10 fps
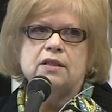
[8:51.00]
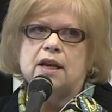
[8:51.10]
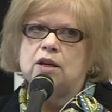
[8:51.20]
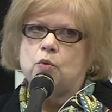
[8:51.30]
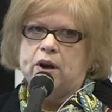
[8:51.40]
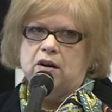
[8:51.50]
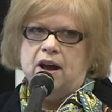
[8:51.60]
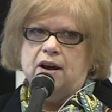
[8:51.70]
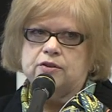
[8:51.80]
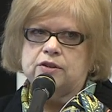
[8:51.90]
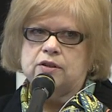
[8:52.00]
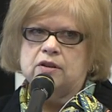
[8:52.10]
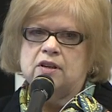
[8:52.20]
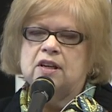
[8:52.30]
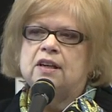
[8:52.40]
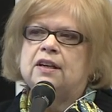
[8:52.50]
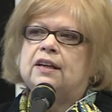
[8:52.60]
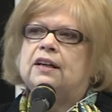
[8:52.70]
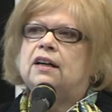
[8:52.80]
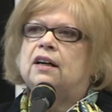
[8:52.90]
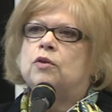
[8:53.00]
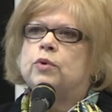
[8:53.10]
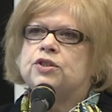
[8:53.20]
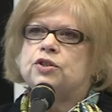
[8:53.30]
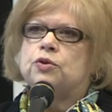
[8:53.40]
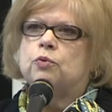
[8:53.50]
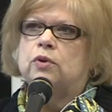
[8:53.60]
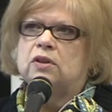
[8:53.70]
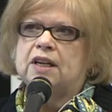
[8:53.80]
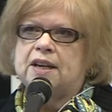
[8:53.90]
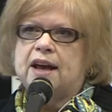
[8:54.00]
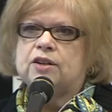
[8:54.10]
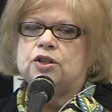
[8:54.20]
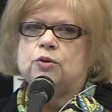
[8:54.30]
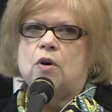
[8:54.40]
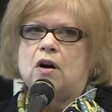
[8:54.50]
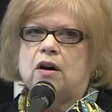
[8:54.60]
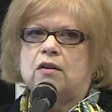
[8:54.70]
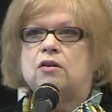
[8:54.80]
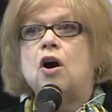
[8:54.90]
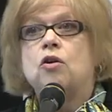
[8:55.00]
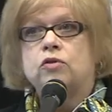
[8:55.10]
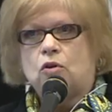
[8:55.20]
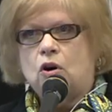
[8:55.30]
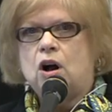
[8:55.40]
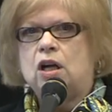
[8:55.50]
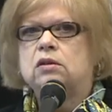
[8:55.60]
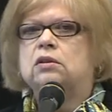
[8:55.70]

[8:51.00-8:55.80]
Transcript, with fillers: data warehouse, uh, which will connect to our overall